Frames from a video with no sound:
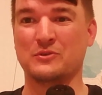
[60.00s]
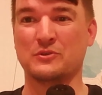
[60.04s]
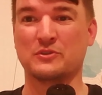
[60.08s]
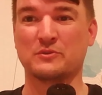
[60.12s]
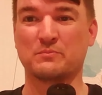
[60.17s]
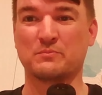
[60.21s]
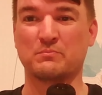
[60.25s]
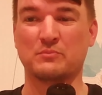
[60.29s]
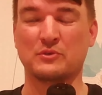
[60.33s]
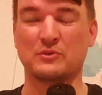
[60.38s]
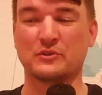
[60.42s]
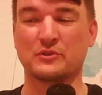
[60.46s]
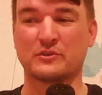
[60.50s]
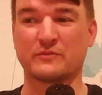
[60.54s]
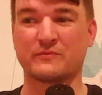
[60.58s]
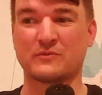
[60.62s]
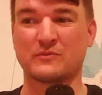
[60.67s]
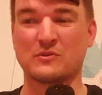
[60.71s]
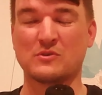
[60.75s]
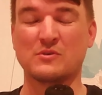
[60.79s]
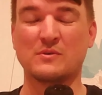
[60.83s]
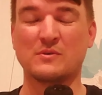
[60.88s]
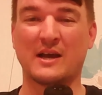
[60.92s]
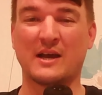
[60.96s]
who's
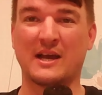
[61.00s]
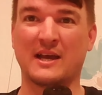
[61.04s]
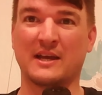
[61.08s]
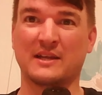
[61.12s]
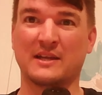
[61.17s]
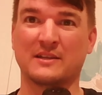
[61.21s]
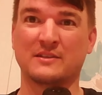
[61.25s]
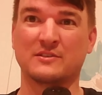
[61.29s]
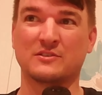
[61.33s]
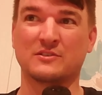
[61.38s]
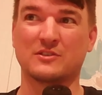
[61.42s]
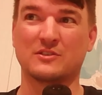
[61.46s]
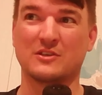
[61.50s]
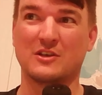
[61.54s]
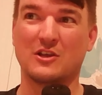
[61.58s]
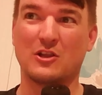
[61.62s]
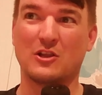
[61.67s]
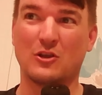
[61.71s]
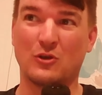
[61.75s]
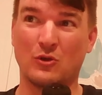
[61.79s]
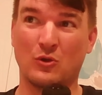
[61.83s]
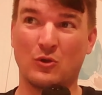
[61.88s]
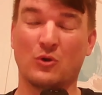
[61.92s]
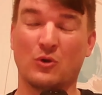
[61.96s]
beautiful and
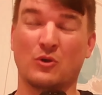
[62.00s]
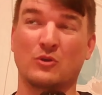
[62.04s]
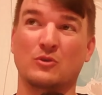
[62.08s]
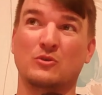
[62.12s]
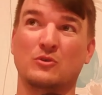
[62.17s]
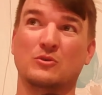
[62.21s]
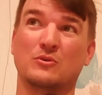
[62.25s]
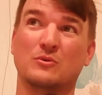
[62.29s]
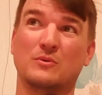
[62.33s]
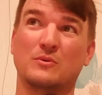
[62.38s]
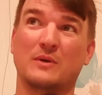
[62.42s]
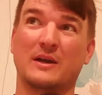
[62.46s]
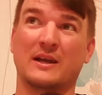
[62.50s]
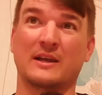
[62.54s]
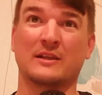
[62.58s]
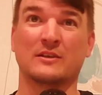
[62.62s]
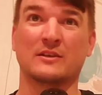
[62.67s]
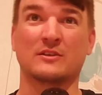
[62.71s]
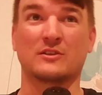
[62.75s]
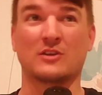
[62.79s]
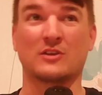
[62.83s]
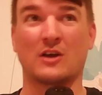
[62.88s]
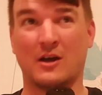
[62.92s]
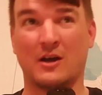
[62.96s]
loyal
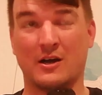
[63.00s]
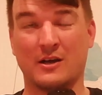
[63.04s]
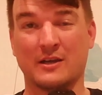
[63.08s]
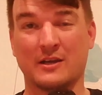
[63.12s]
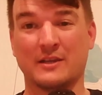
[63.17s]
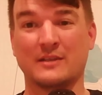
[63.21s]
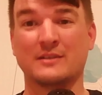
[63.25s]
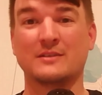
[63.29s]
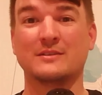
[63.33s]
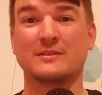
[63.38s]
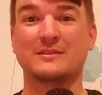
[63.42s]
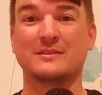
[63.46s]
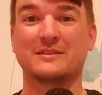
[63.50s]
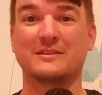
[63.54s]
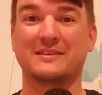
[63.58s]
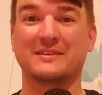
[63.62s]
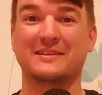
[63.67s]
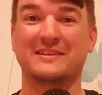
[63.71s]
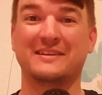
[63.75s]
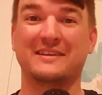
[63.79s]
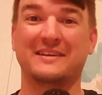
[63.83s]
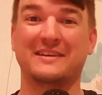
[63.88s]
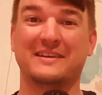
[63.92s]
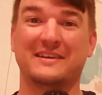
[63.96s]
and kind.
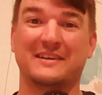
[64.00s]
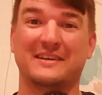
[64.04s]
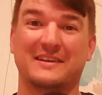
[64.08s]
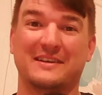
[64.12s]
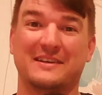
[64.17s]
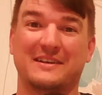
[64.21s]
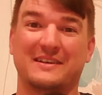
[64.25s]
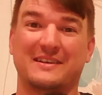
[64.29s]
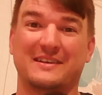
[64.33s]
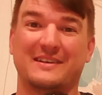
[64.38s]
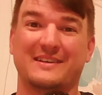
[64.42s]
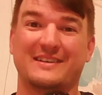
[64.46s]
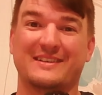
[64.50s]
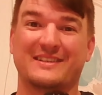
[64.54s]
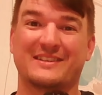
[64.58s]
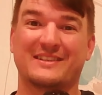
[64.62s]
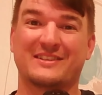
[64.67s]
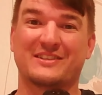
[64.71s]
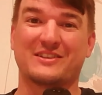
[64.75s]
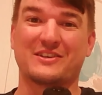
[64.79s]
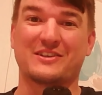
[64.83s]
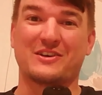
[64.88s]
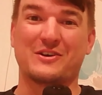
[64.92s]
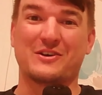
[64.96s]

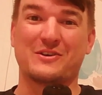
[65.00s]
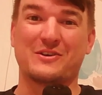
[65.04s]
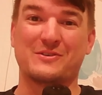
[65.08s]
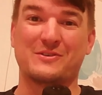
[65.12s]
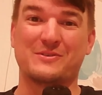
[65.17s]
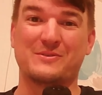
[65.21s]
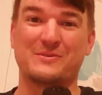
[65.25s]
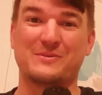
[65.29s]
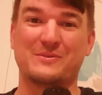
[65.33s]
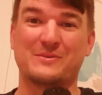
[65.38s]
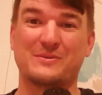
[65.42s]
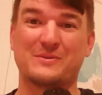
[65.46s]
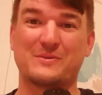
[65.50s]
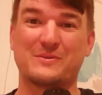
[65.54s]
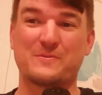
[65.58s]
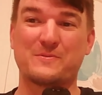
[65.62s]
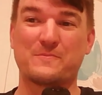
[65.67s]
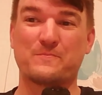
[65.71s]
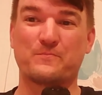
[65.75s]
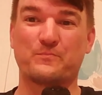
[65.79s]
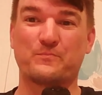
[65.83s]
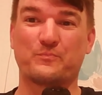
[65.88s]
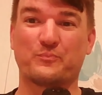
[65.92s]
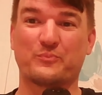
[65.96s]
So
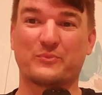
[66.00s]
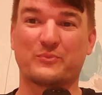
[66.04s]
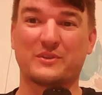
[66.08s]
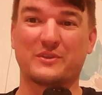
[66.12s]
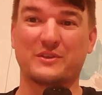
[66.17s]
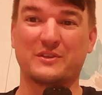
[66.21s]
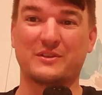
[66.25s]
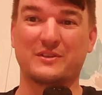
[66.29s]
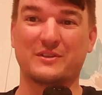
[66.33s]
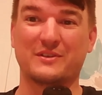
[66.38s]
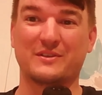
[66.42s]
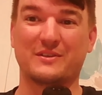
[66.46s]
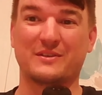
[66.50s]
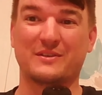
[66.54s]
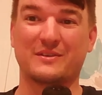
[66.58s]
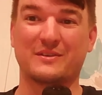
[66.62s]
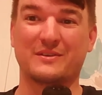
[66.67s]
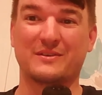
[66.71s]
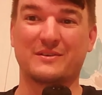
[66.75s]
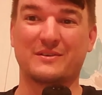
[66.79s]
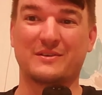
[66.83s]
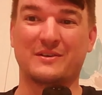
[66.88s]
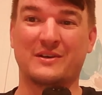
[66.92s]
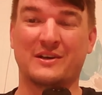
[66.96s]

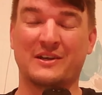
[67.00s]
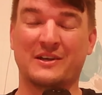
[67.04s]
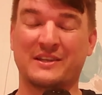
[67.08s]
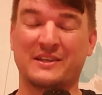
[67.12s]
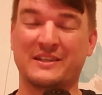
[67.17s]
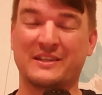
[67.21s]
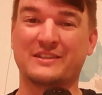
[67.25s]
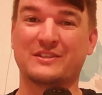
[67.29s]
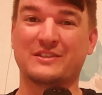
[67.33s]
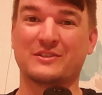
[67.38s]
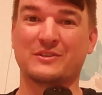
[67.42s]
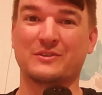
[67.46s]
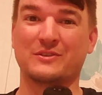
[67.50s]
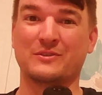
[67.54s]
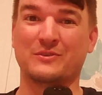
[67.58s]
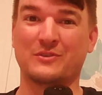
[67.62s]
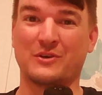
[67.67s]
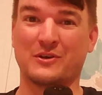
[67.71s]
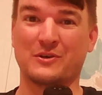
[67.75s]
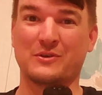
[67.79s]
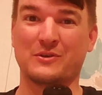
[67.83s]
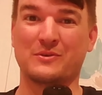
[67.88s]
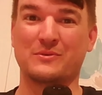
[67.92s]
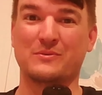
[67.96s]
I need to
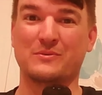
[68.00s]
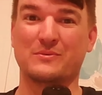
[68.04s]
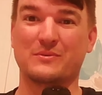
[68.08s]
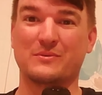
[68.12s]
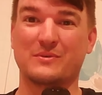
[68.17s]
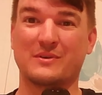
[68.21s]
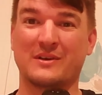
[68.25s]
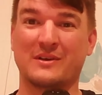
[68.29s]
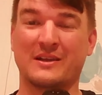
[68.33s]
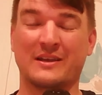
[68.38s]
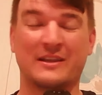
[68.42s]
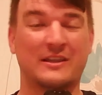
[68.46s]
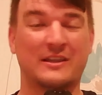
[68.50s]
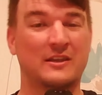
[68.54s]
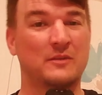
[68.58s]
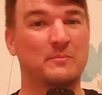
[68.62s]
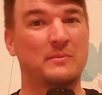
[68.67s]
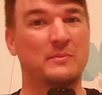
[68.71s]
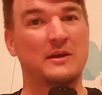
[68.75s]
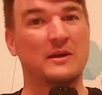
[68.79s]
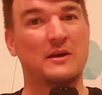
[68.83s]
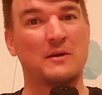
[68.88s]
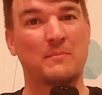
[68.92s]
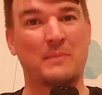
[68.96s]
know a little
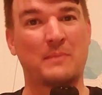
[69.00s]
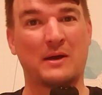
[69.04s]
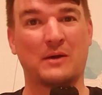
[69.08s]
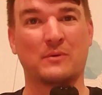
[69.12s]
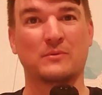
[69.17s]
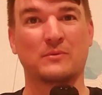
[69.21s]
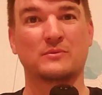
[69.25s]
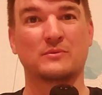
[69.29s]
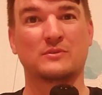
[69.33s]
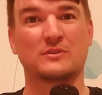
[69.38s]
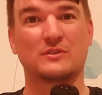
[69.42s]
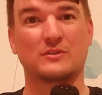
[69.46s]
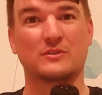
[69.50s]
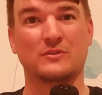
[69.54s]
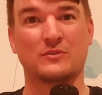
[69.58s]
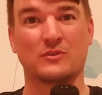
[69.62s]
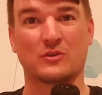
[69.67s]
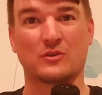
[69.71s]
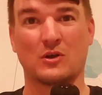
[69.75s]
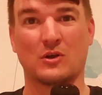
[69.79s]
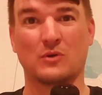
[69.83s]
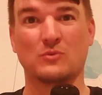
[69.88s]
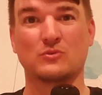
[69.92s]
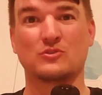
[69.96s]
bit about
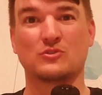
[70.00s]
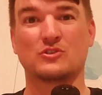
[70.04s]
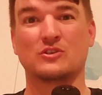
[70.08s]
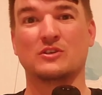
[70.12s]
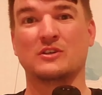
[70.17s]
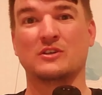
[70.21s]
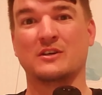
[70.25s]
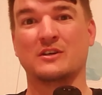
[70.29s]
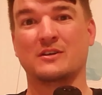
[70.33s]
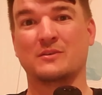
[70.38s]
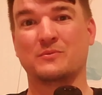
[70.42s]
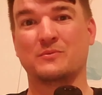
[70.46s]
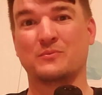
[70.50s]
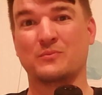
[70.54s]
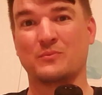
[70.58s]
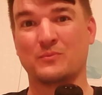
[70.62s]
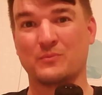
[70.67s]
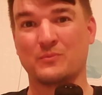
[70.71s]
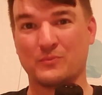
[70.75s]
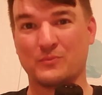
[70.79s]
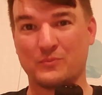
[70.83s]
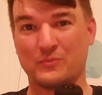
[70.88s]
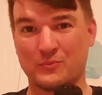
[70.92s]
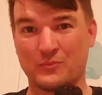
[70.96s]
the culture,
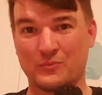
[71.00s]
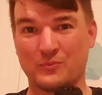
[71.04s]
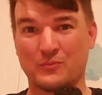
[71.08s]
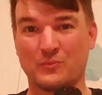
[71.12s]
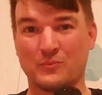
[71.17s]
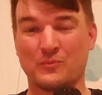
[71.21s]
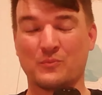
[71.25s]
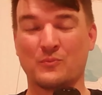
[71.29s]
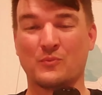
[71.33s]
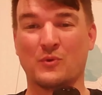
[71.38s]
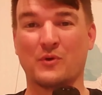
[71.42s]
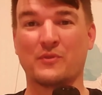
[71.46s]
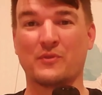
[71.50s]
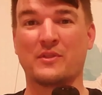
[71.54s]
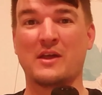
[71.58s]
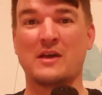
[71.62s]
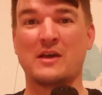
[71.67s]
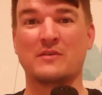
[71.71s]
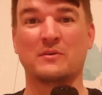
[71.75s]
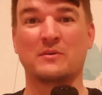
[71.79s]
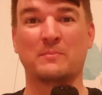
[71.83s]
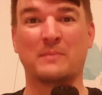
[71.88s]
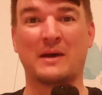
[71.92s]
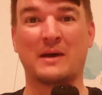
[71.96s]
what
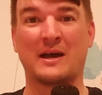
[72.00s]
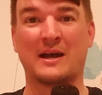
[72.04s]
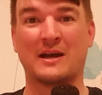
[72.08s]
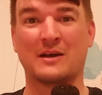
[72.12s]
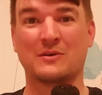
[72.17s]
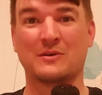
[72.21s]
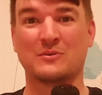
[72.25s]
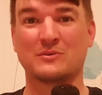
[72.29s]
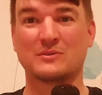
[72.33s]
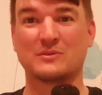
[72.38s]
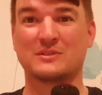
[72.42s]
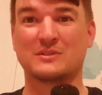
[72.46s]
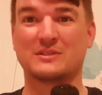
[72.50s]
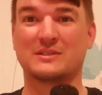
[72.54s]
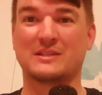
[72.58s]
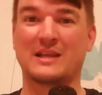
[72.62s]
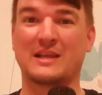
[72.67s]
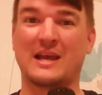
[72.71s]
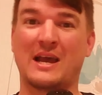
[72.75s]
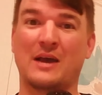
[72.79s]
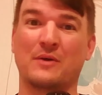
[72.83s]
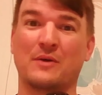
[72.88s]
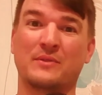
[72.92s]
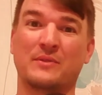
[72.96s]
they're about,
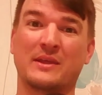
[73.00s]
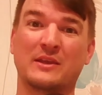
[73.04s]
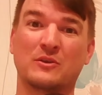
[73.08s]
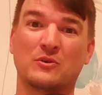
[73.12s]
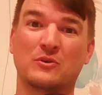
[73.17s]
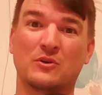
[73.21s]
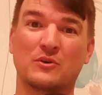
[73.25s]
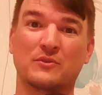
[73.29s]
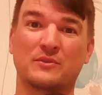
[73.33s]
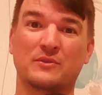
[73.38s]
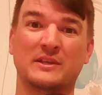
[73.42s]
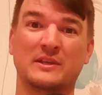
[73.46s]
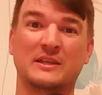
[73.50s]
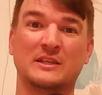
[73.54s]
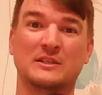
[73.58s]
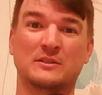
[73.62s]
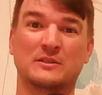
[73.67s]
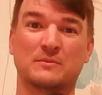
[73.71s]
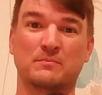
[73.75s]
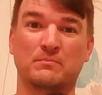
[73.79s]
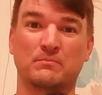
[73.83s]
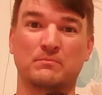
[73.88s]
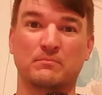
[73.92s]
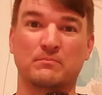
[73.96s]
how they got
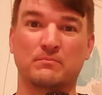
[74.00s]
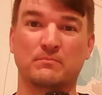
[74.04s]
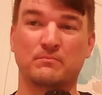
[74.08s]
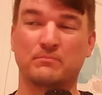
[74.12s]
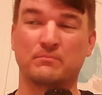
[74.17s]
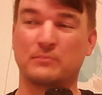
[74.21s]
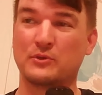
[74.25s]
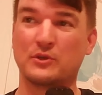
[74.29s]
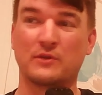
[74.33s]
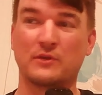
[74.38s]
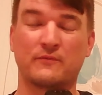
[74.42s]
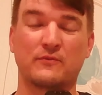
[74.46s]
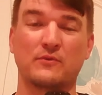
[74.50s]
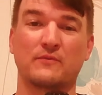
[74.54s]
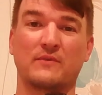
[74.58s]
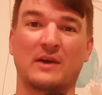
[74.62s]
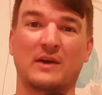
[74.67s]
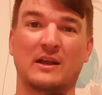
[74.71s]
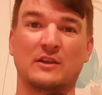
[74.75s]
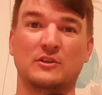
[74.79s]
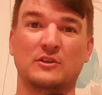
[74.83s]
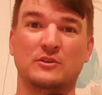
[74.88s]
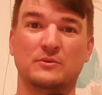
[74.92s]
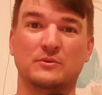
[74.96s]
these beautiful
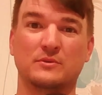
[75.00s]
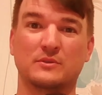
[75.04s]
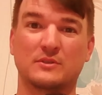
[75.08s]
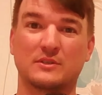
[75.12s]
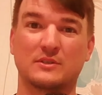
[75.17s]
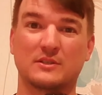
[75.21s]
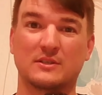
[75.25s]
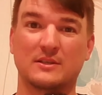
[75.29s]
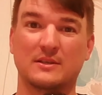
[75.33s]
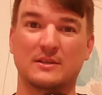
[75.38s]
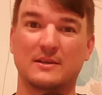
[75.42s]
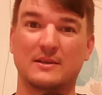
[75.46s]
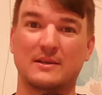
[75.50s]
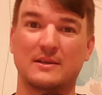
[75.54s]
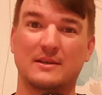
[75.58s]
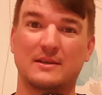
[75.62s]
values,